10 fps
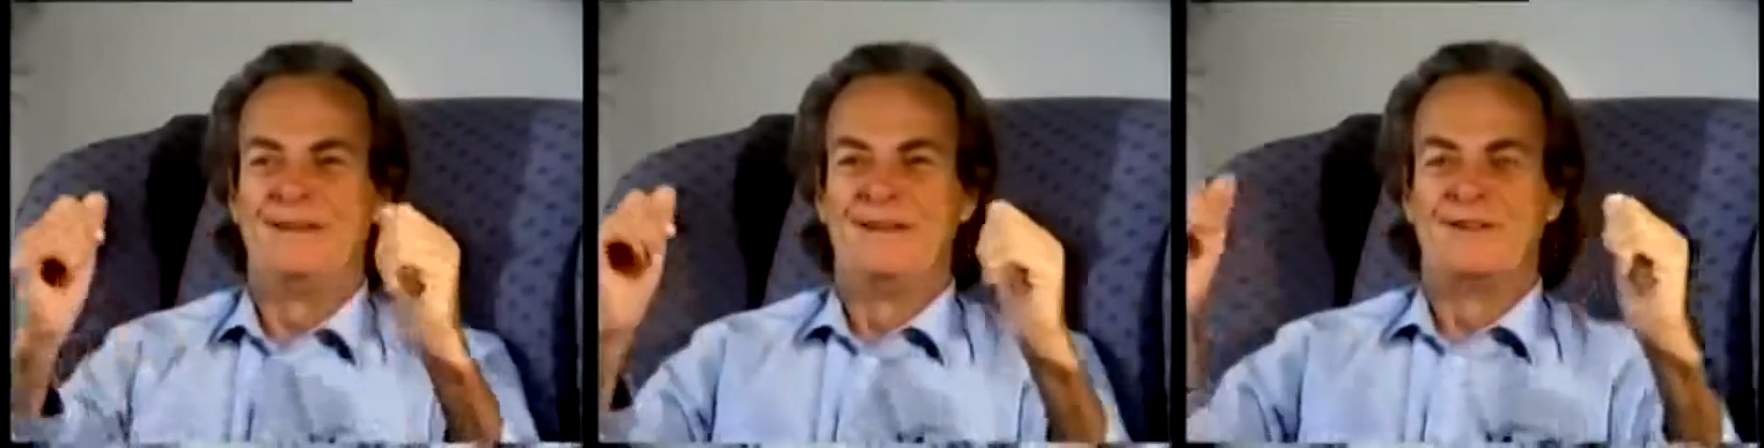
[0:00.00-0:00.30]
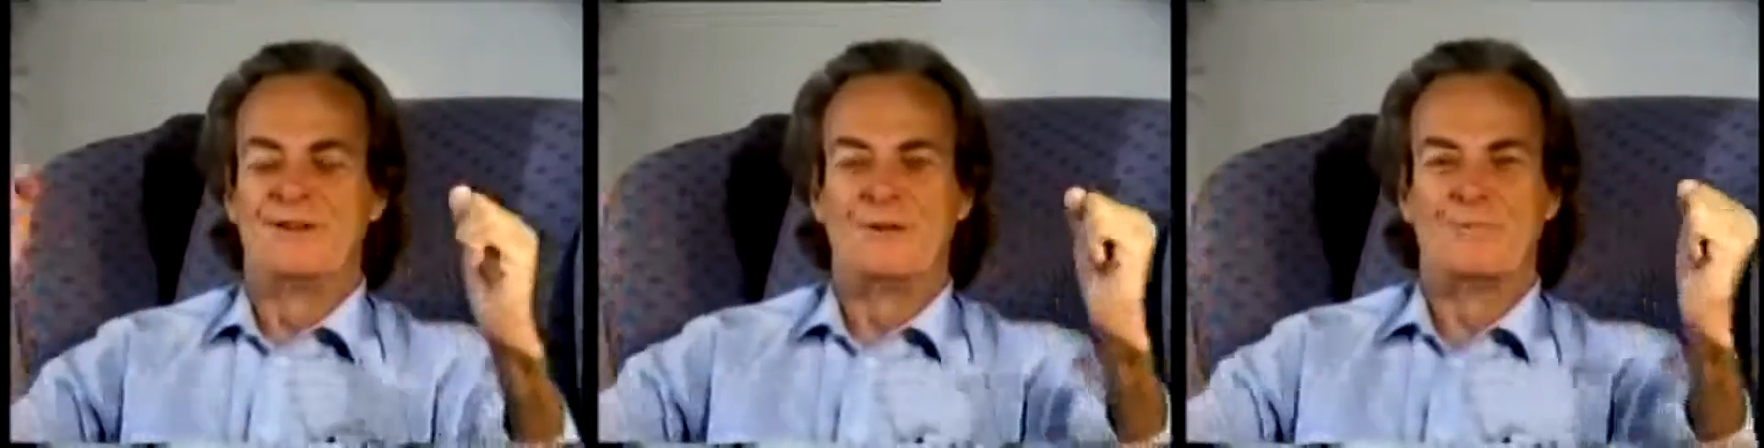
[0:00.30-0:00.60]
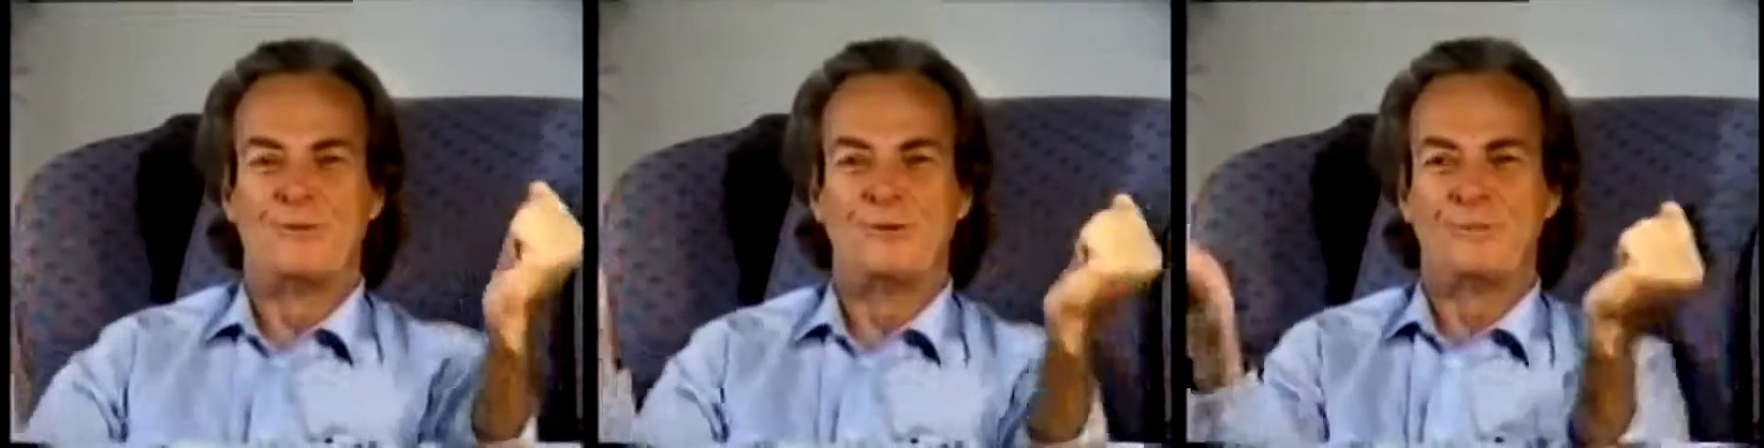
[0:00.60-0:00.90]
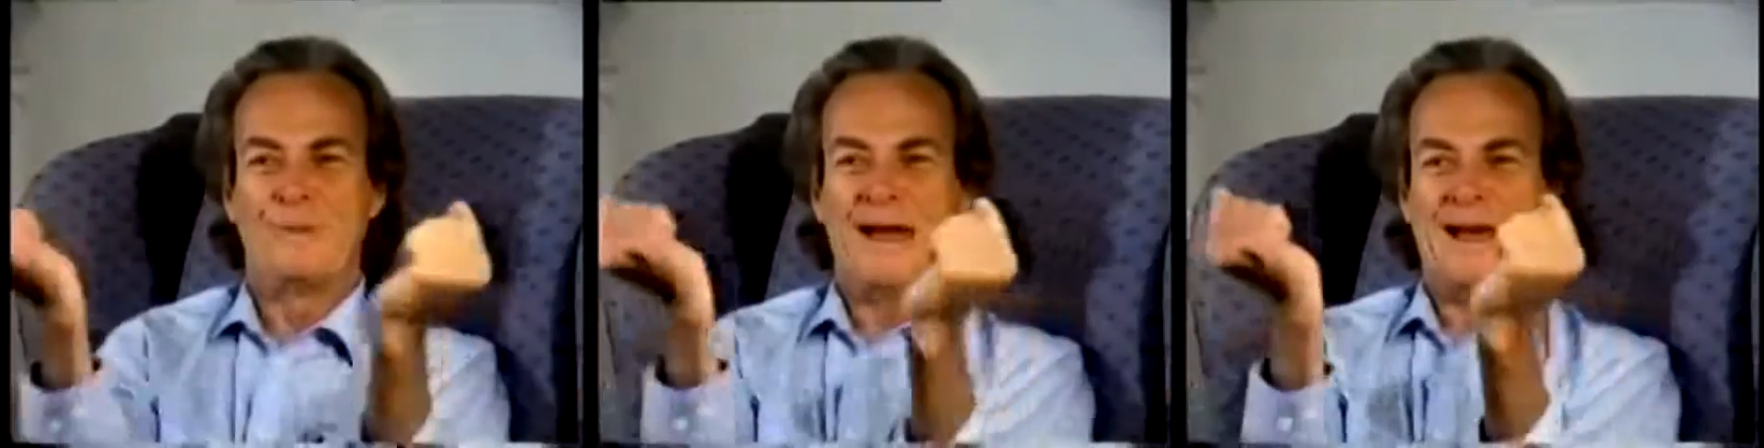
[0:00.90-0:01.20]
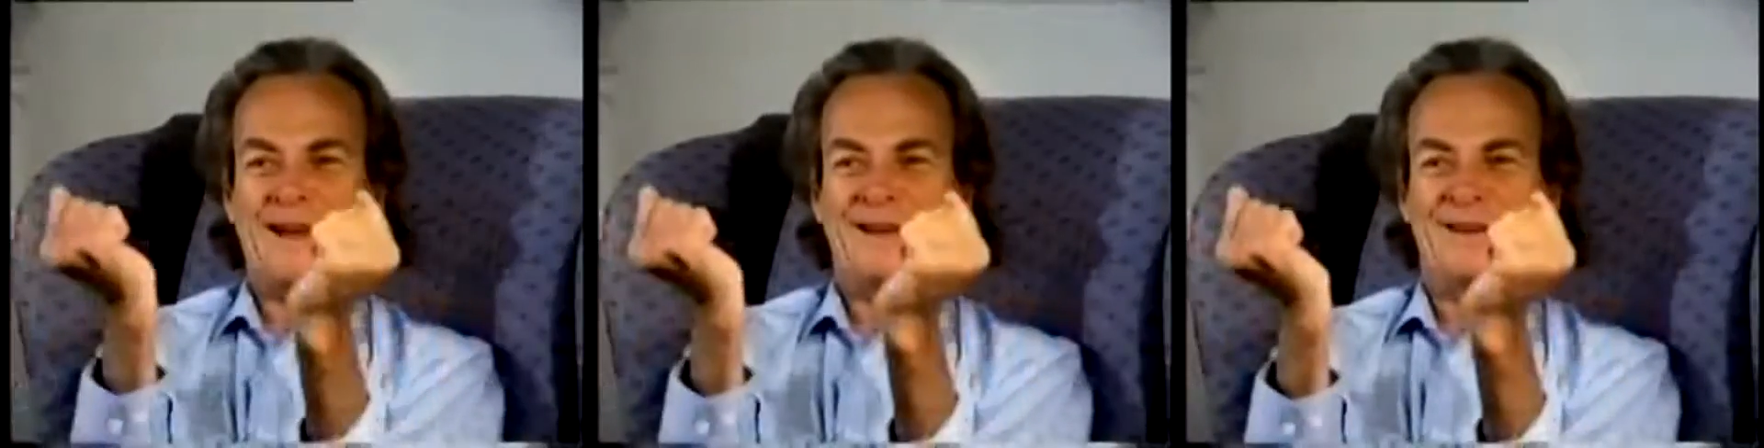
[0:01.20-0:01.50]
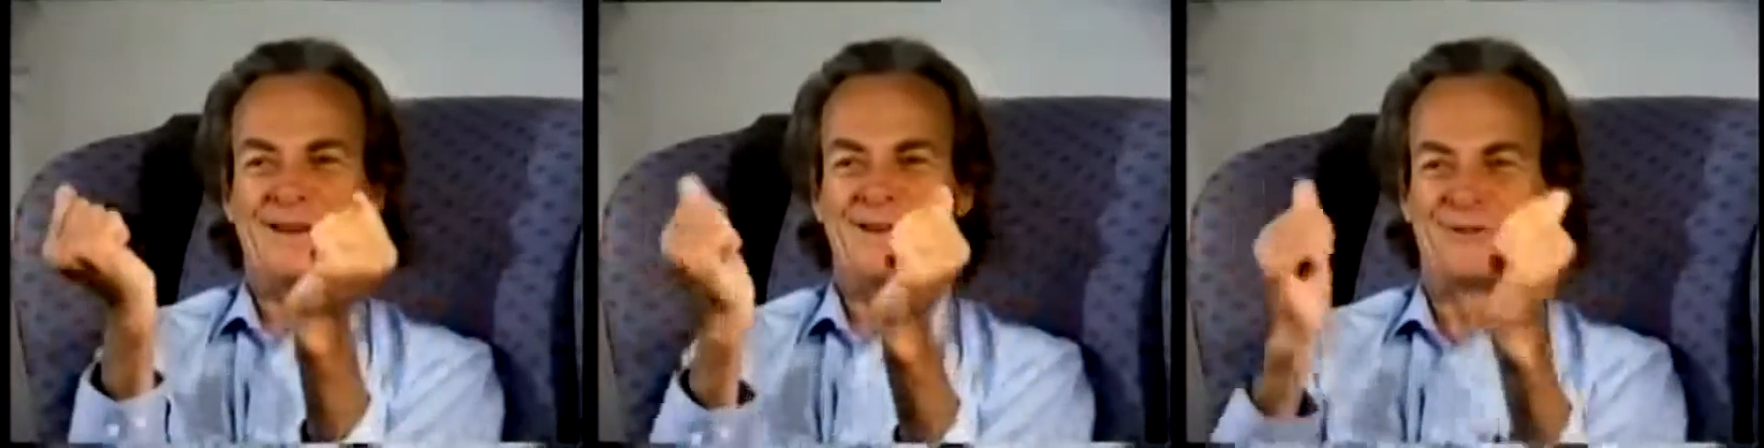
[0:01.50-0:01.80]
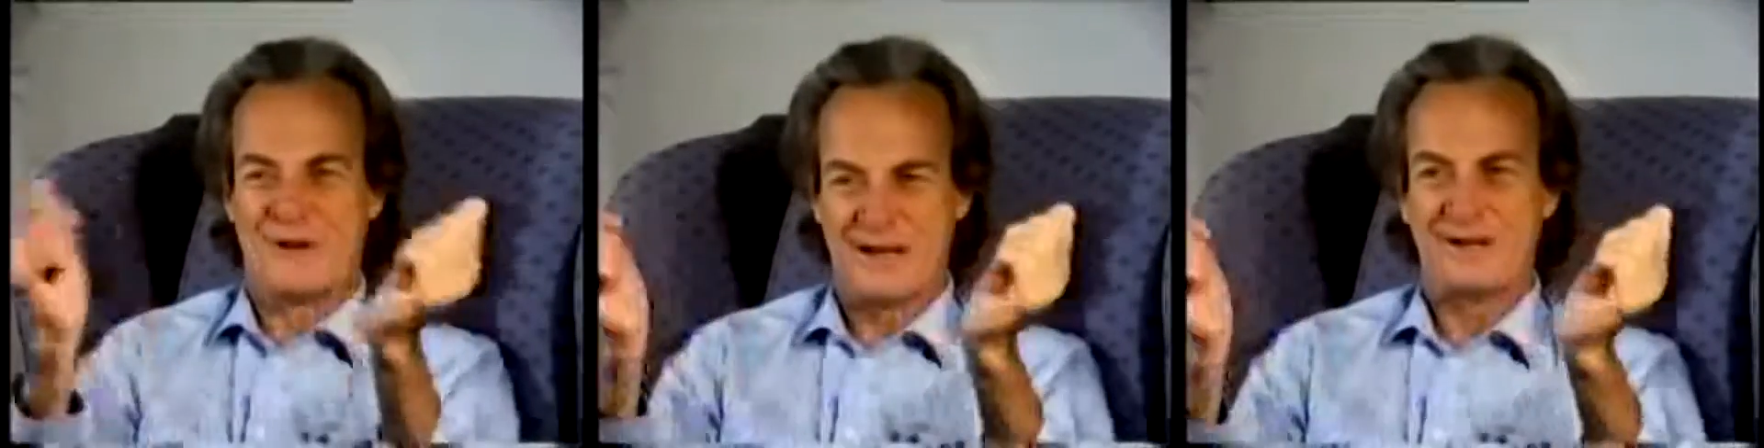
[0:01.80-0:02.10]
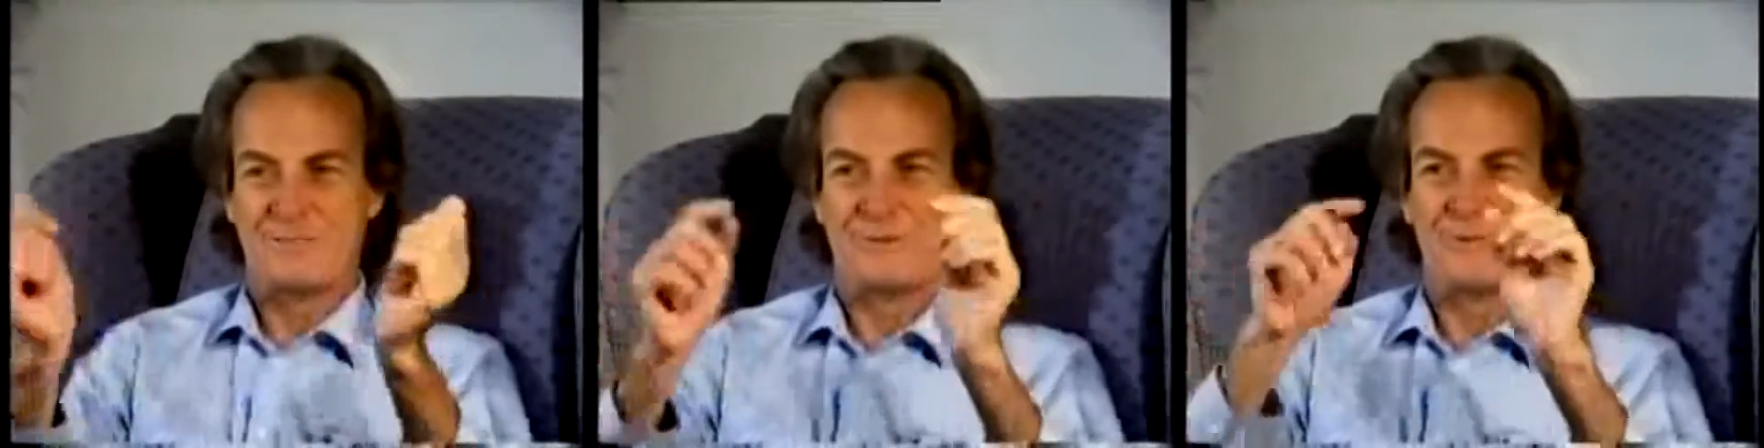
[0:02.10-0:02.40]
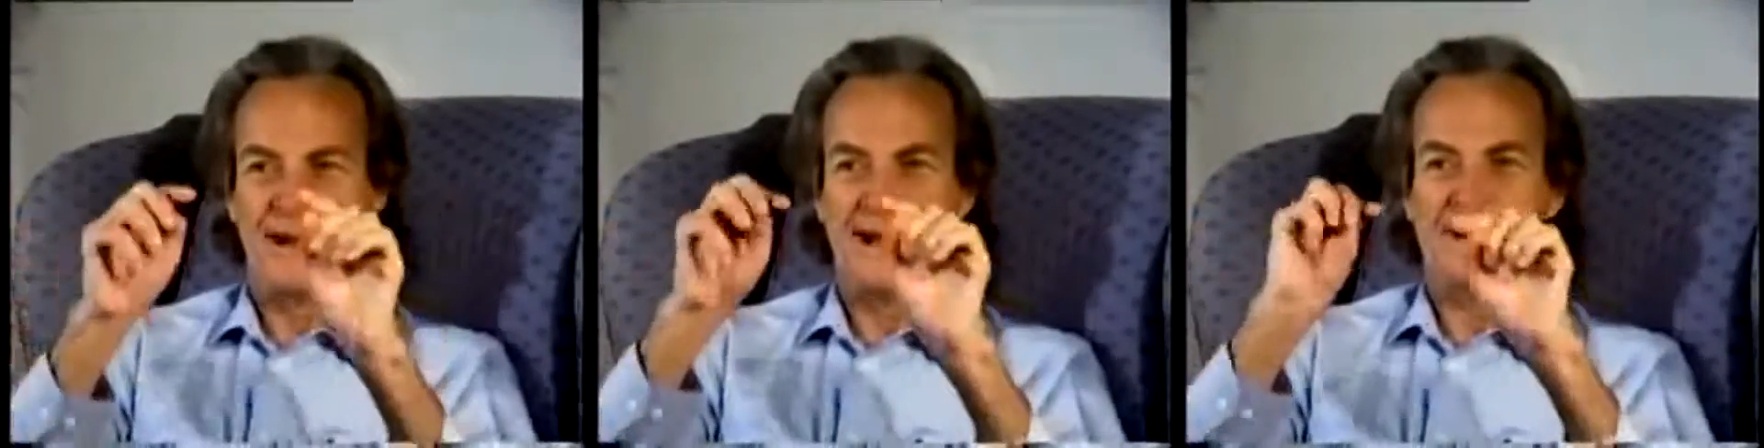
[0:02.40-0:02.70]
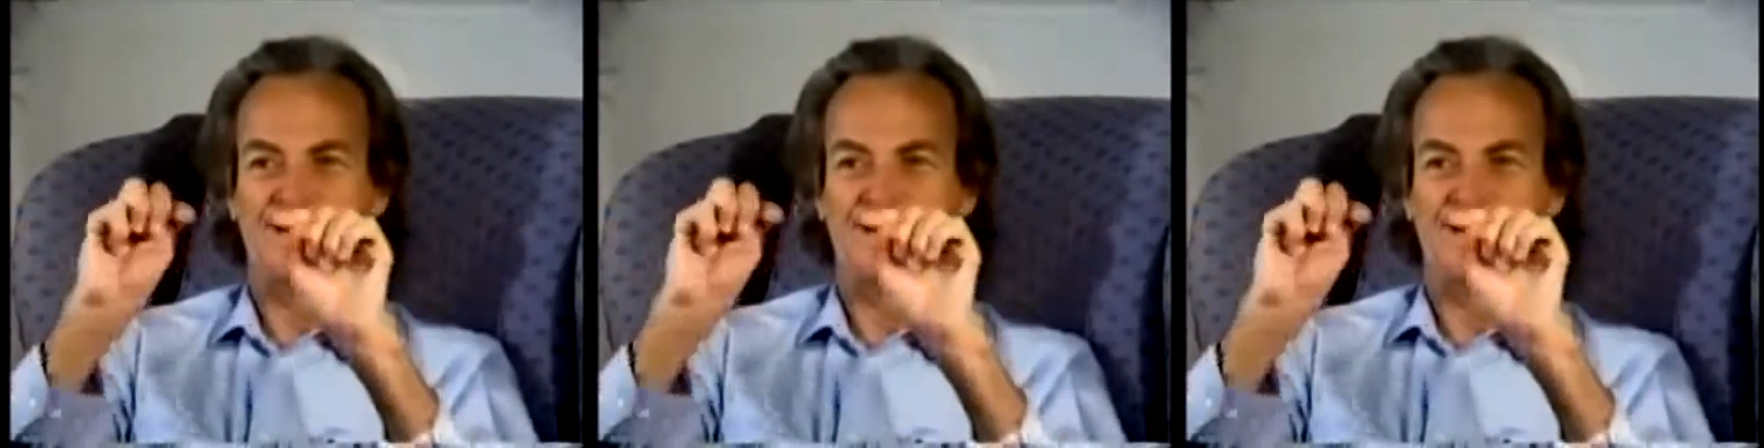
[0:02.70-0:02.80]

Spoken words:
So it pulls back. It's trying to pull back,